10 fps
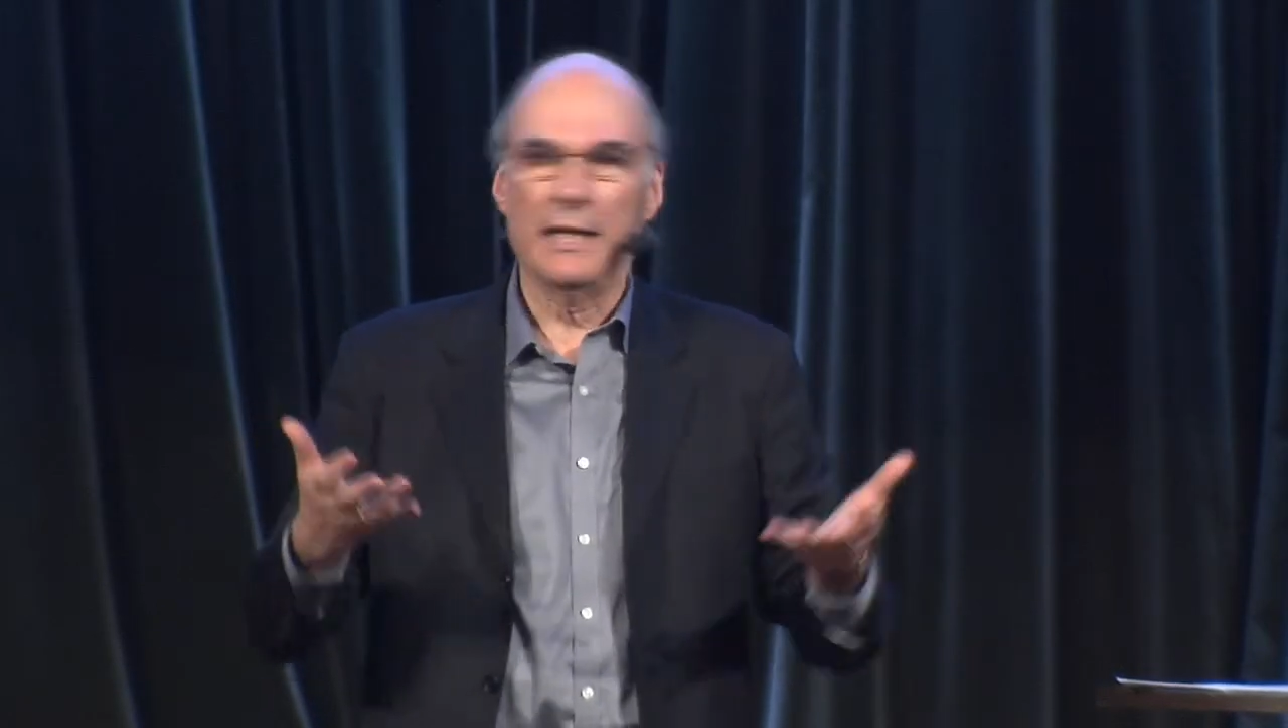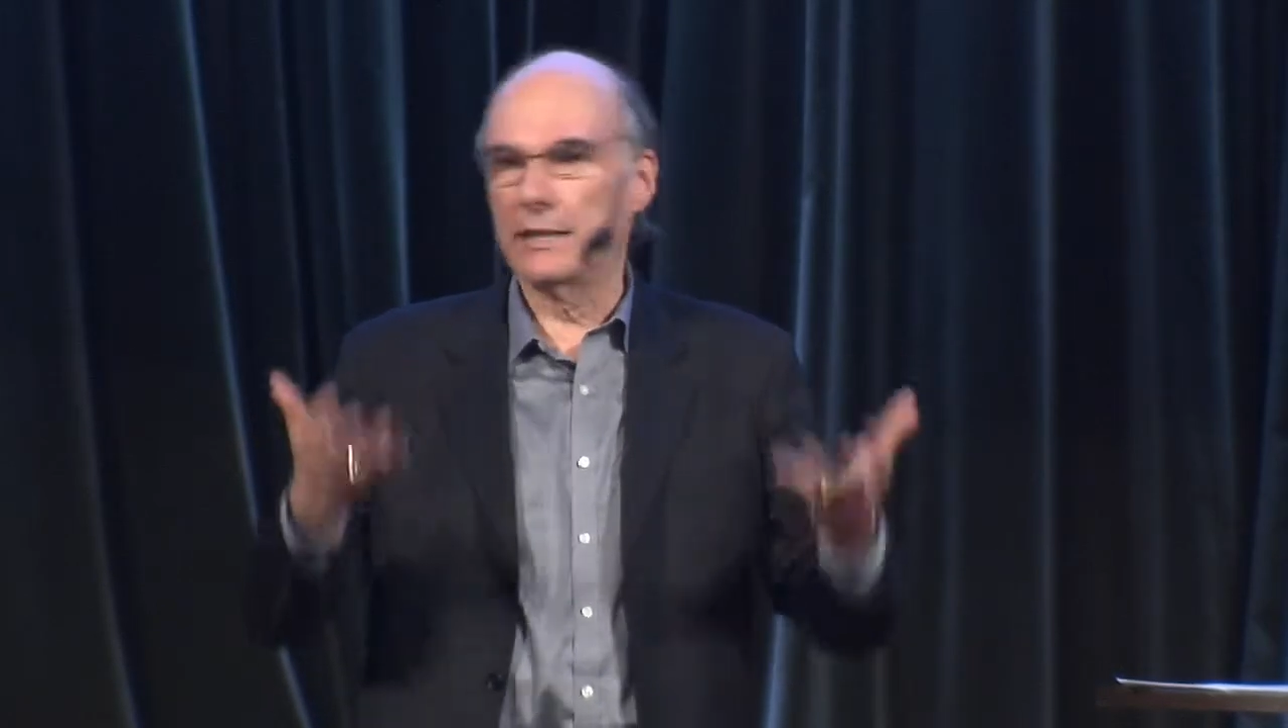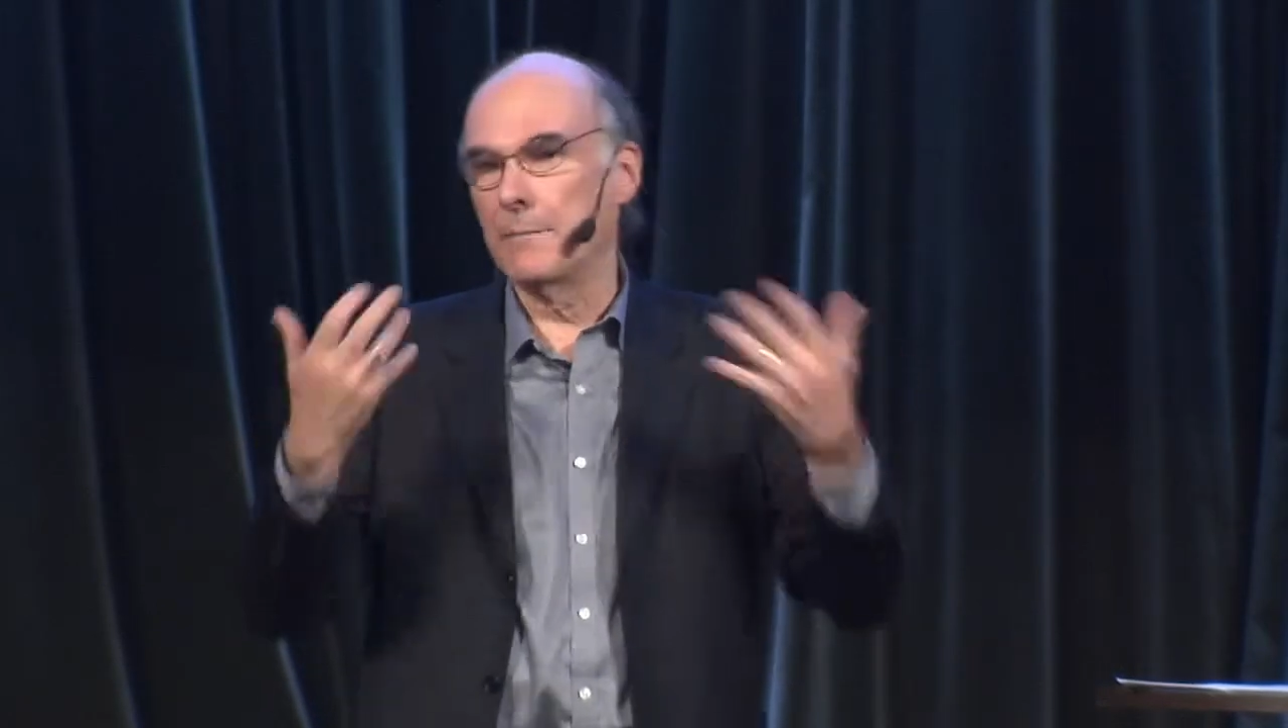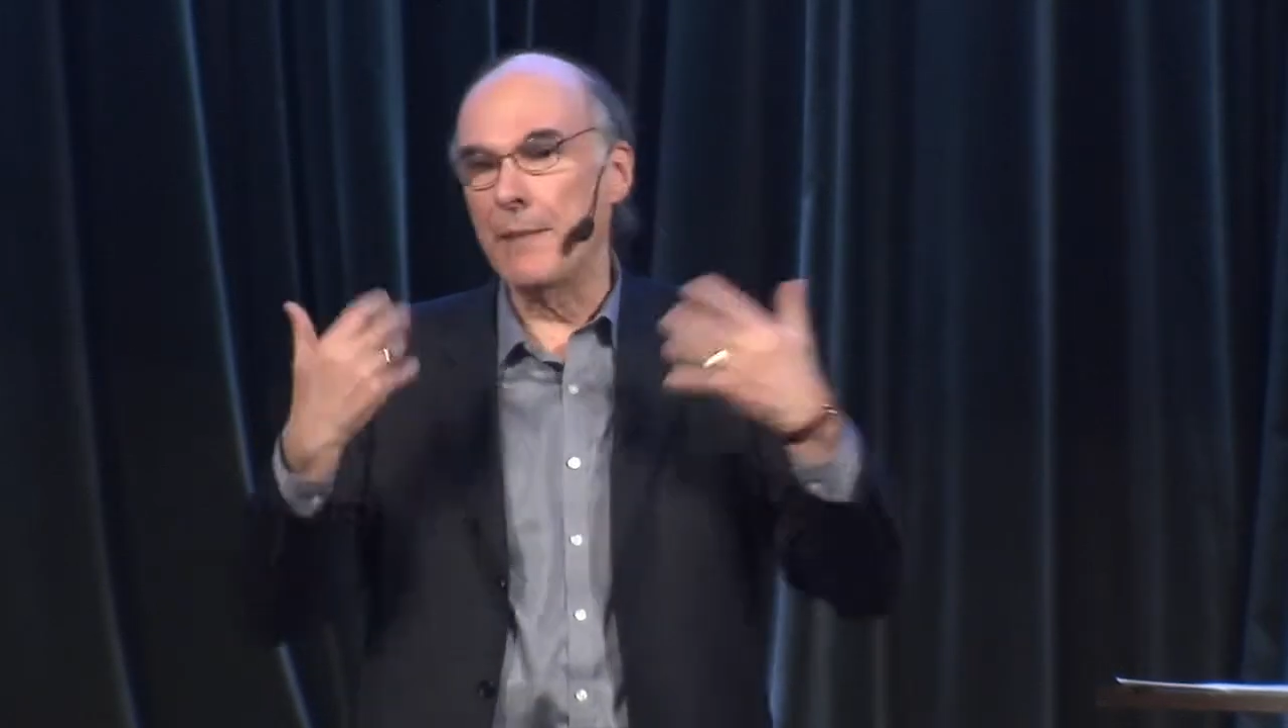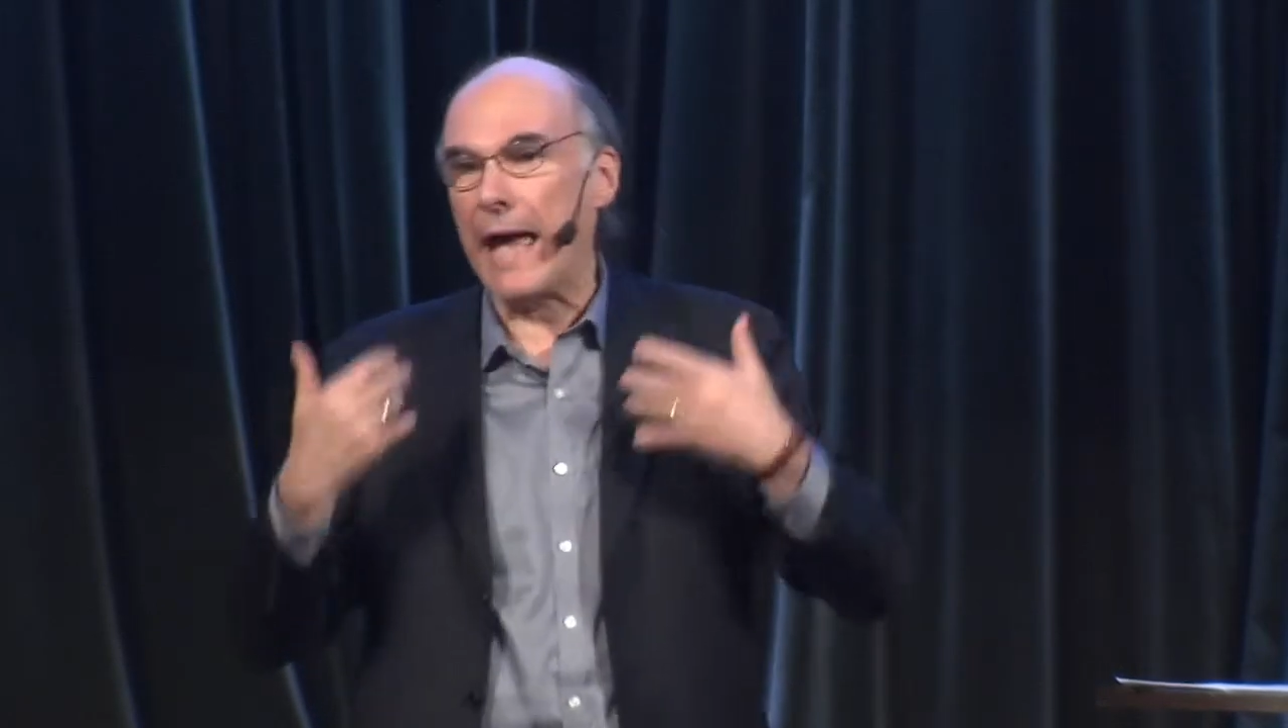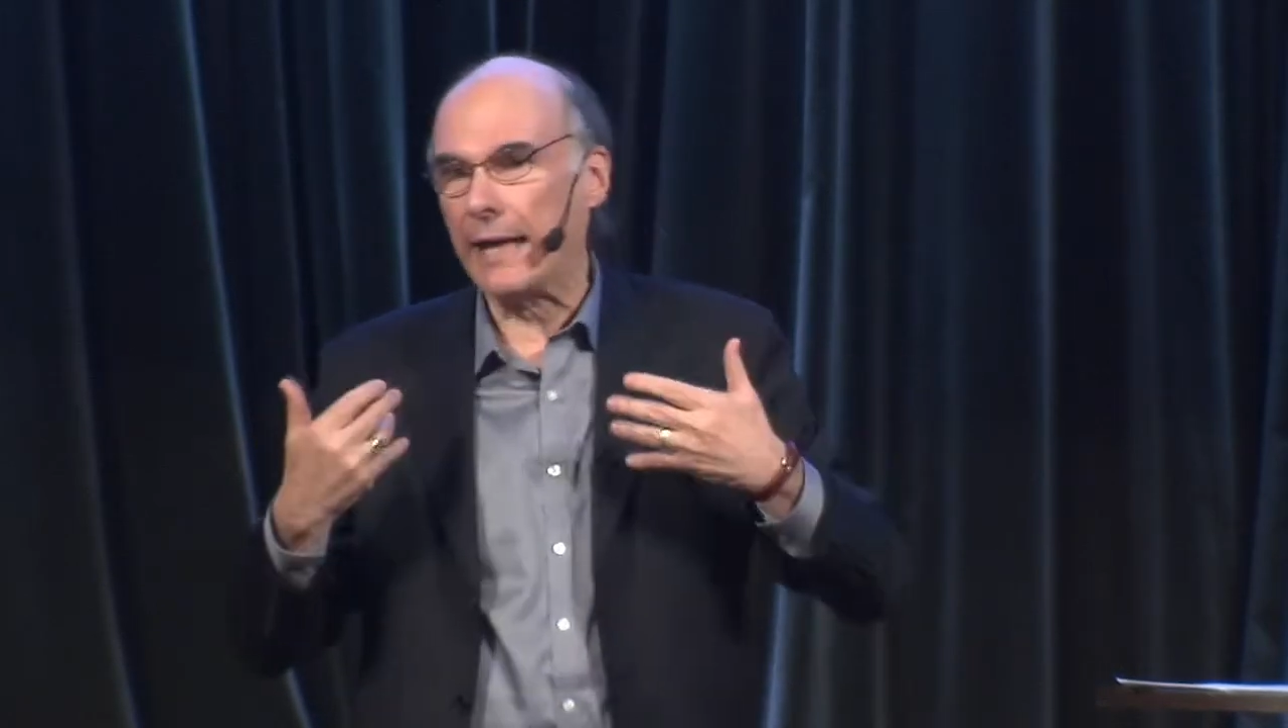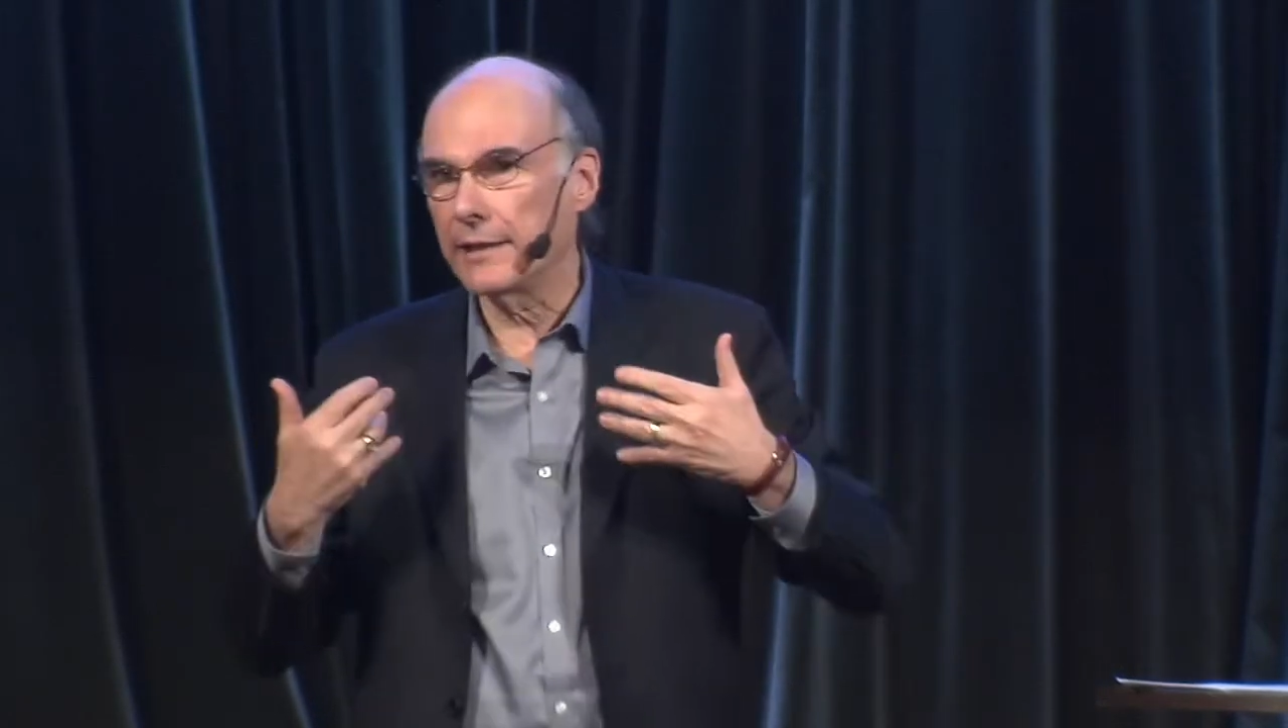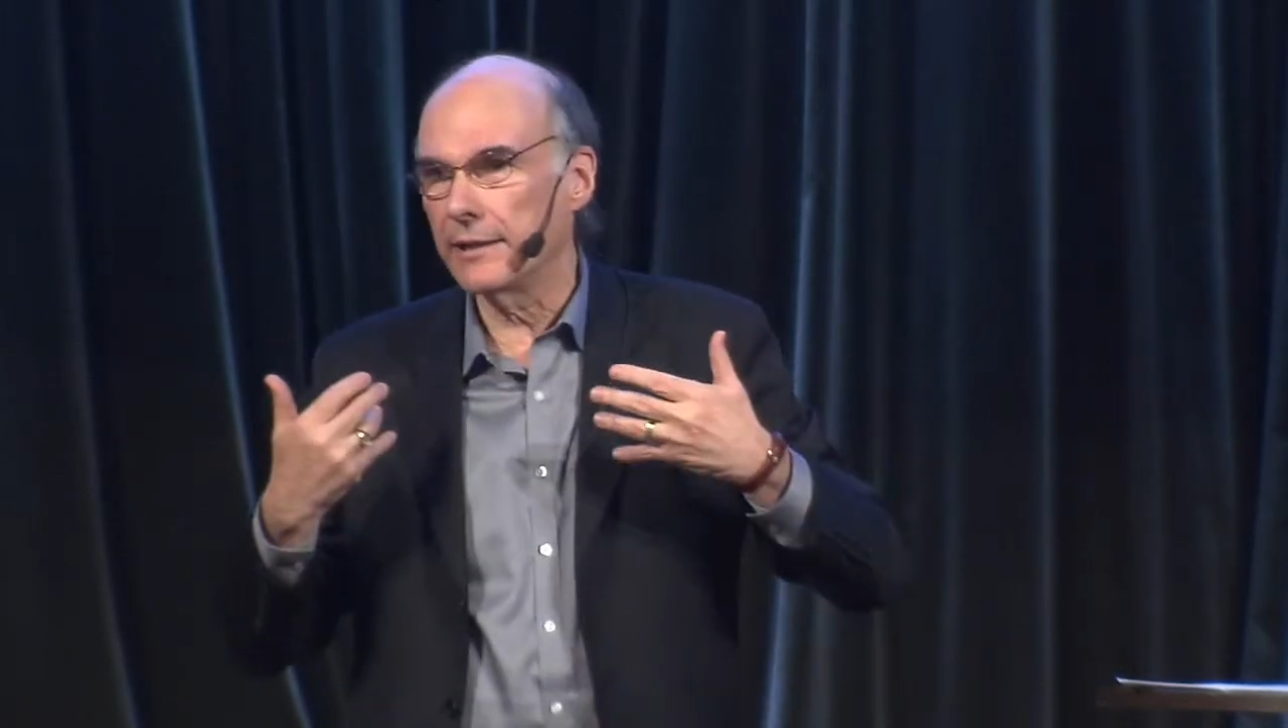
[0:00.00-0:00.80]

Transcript: at the back